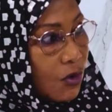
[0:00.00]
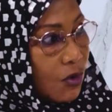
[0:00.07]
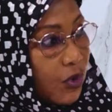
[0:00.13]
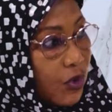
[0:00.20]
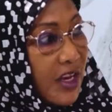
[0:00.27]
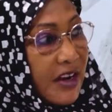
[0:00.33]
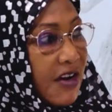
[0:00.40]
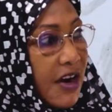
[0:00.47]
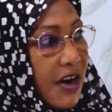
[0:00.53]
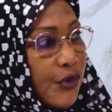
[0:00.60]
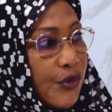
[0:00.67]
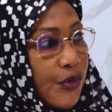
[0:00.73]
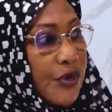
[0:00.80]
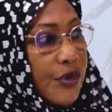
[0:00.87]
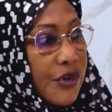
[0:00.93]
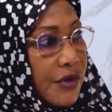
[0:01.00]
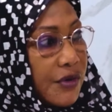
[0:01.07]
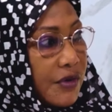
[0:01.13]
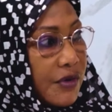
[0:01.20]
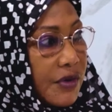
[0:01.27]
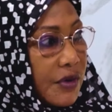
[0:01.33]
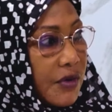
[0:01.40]
with the grassroots.
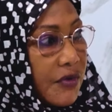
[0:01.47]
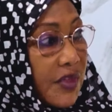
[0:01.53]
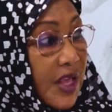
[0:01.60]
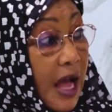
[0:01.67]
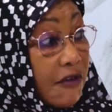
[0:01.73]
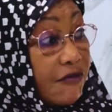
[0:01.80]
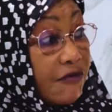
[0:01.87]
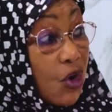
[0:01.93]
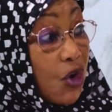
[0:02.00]
They have a